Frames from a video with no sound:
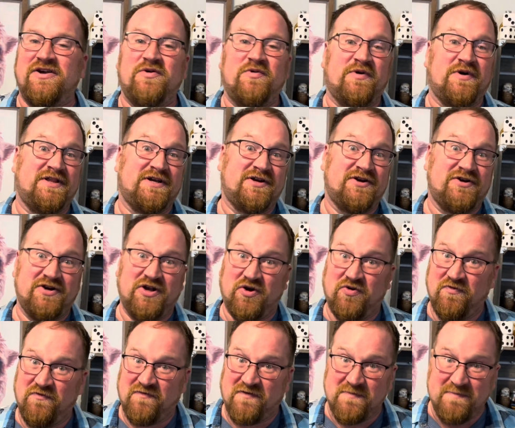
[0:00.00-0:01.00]
Well, they're
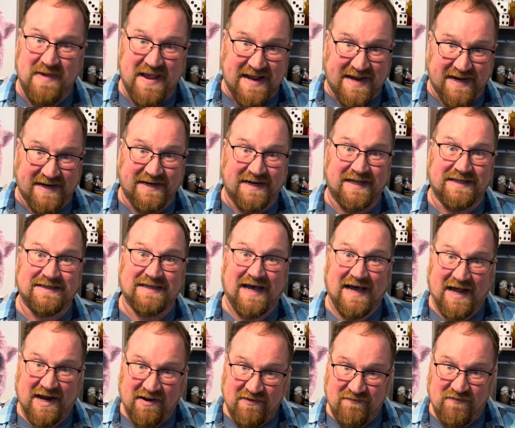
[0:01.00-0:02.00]
known for making a
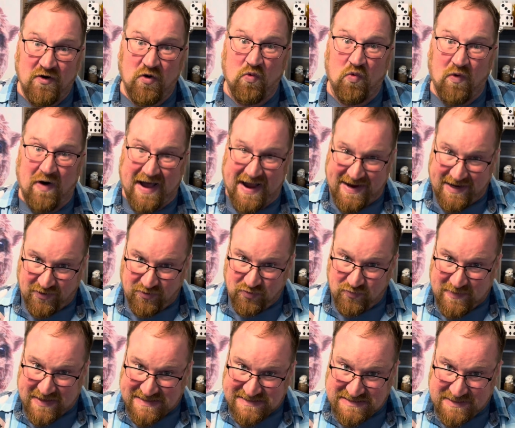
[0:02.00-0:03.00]
lot of wild
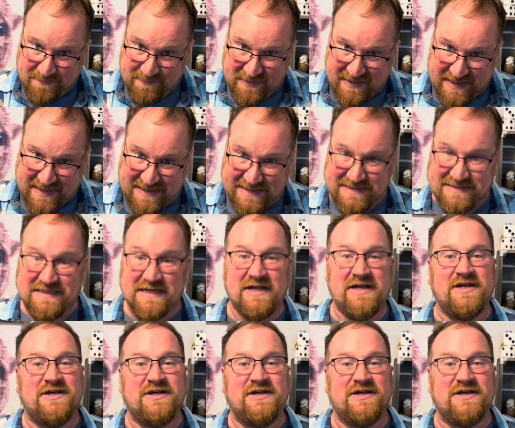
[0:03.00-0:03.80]
recipes,